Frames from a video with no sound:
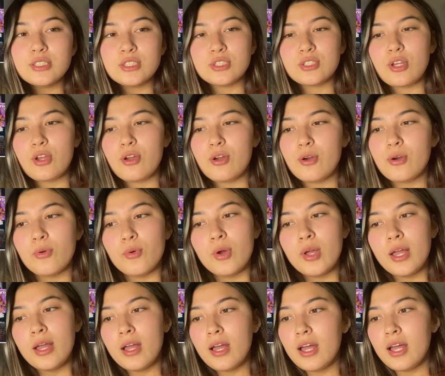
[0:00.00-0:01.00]
So
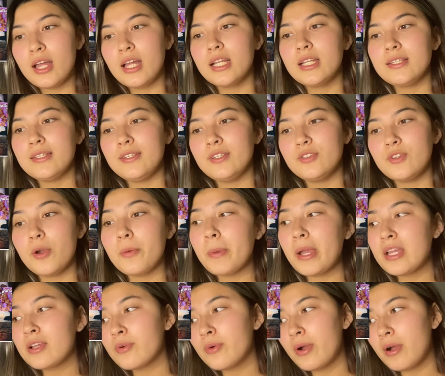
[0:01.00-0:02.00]
you know
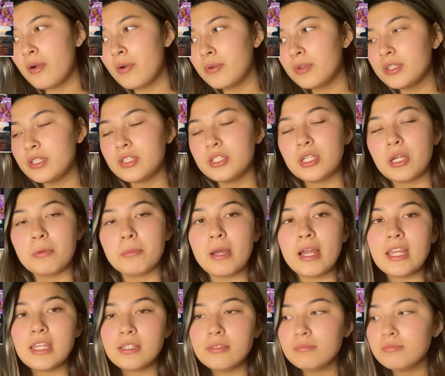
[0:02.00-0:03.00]
my quote, you know
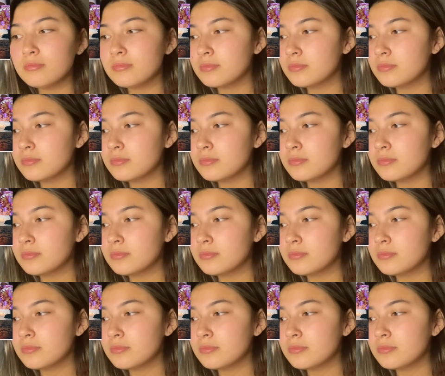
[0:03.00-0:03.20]
my